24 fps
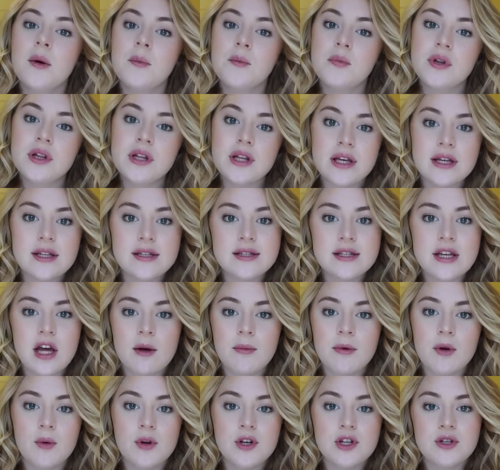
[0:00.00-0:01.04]
please
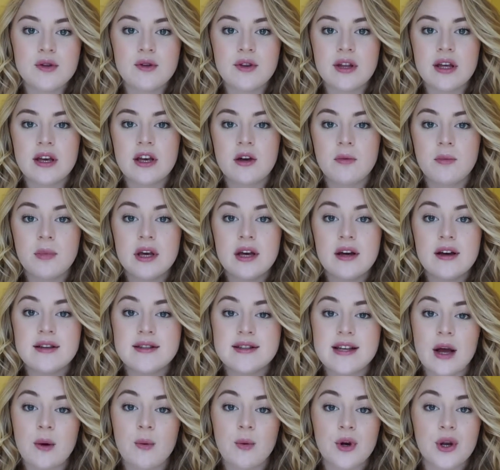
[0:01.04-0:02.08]
tell me what you think, because
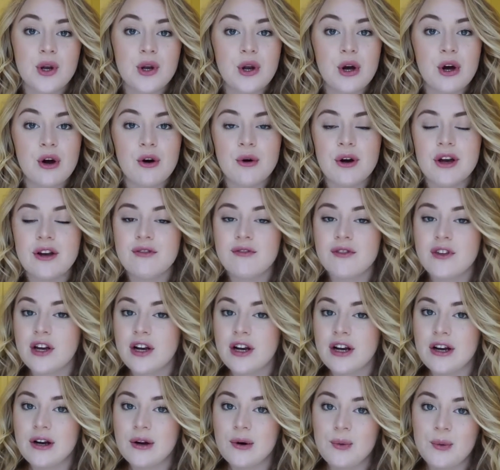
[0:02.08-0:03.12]
I want to know if
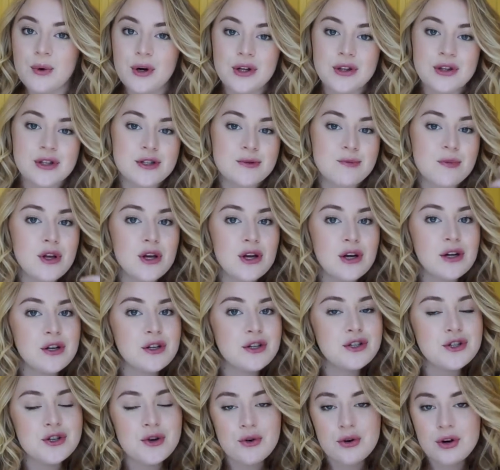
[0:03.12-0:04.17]
they're worth the
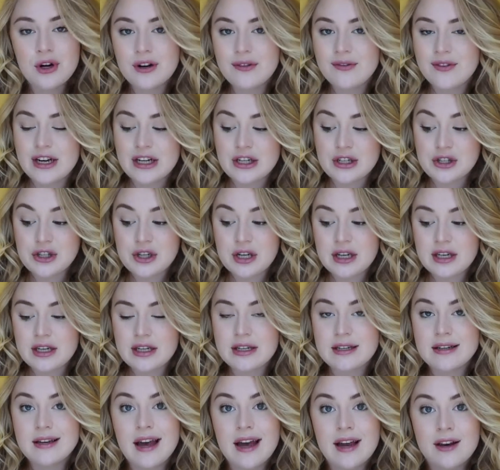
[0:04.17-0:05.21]
splurge or if I
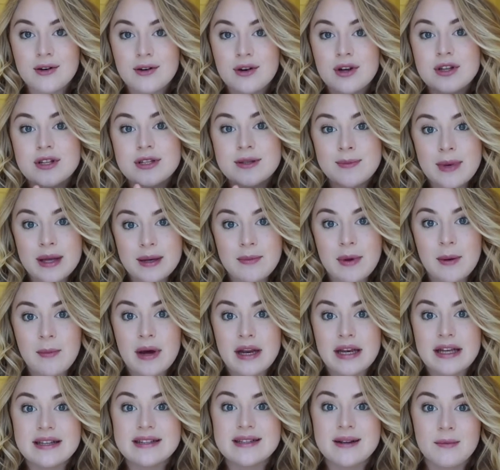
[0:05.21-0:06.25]
should and spend my
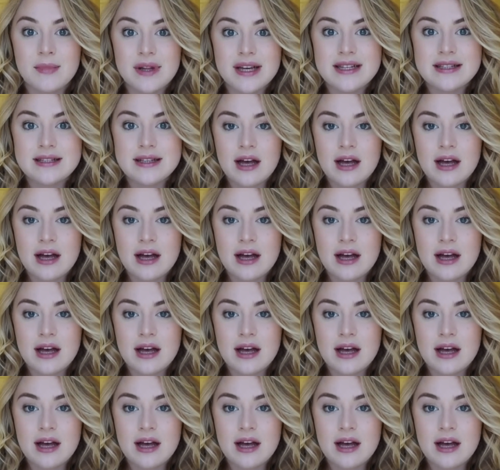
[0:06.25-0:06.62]
money someplace